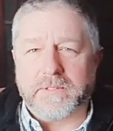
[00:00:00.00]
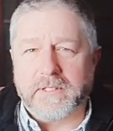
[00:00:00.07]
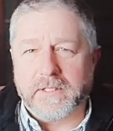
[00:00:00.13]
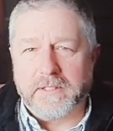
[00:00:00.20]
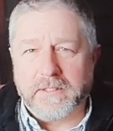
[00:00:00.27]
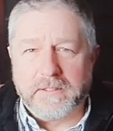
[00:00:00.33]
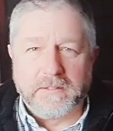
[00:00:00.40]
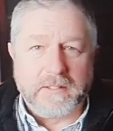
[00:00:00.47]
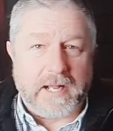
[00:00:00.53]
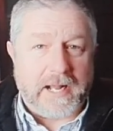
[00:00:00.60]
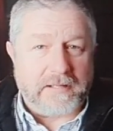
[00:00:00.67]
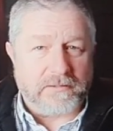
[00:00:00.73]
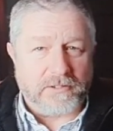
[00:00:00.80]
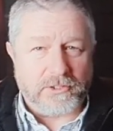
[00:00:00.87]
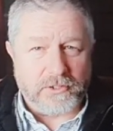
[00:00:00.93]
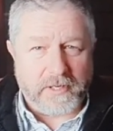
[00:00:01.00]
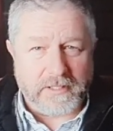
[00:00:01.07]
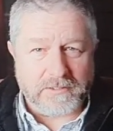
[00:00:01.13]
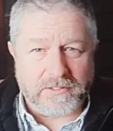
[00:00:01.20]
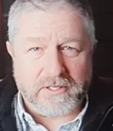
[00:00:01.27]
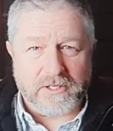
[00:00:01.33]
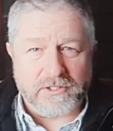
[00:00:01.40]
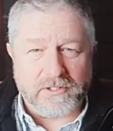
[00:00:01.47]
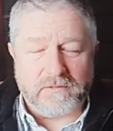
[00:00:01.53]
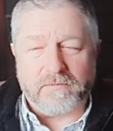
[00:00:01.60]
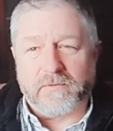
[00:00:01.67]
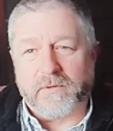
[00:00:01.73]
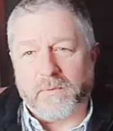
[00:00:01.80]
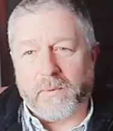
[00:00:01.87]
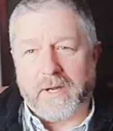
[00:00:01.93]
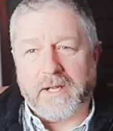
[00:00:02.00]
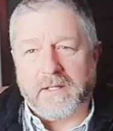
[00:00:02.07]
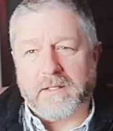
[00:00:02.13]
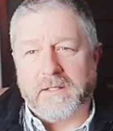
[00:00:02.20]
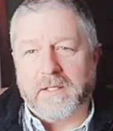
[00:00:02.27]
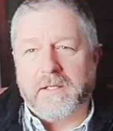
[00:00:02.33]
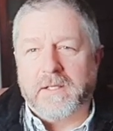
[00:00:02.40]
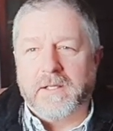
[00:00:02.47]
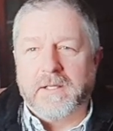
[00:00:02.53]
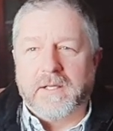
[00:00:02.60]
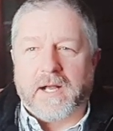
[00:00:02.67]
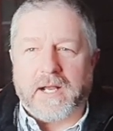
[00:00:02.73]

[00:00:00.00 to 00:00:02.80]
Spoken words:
hang around at the train station for a while.